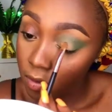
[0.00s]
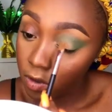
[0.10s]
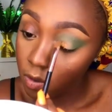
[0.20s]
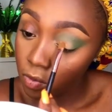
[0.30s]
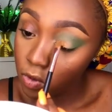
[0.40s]

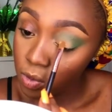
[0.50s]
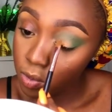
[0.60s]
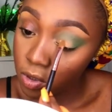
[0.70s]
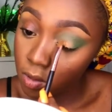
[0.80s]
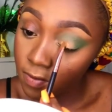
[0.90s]
So I'm going to
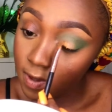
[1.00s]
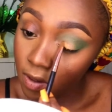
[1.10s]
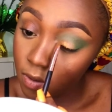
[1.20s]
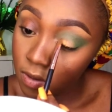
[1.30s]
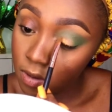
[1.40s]
put some of that
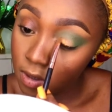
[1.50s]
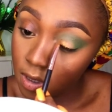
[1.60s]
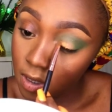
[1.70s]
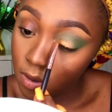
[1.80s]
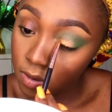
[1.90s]

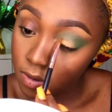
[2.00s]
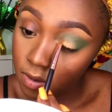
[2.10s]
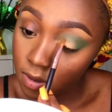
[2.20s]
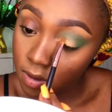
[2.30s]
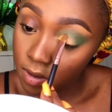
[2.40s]
concealer onto
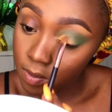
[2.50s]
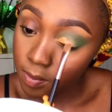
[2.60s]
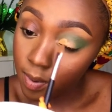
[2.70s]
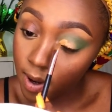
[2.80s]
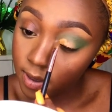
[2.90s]
this
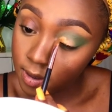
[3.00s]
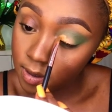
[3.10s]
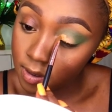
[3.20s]
part.